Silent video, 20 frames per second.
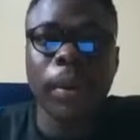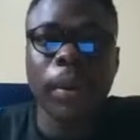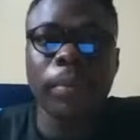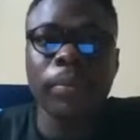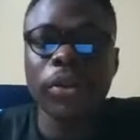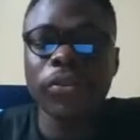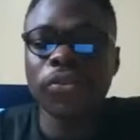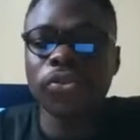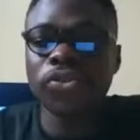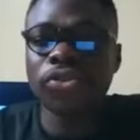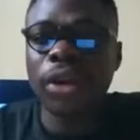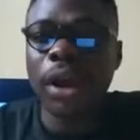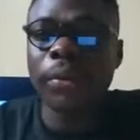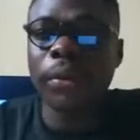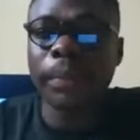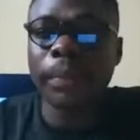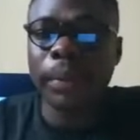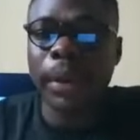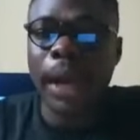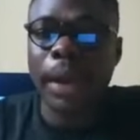I'm going to try and
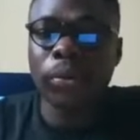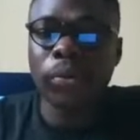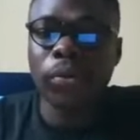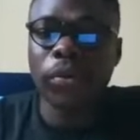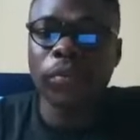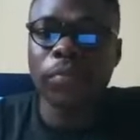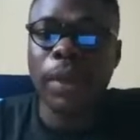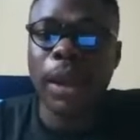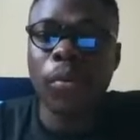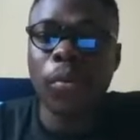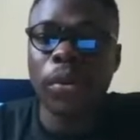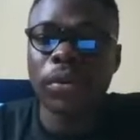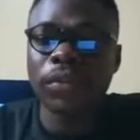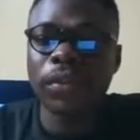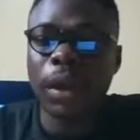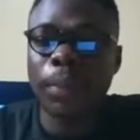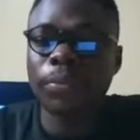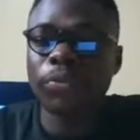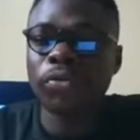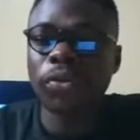reply because my
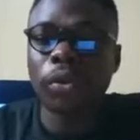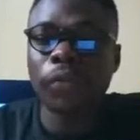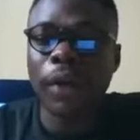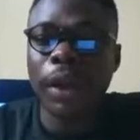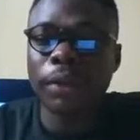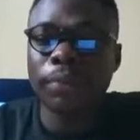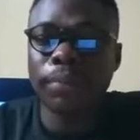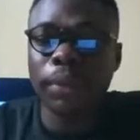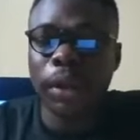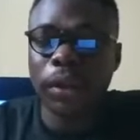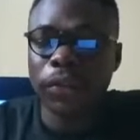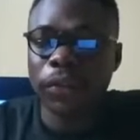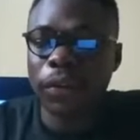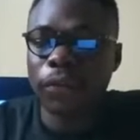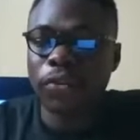WhatsApp is all over the place.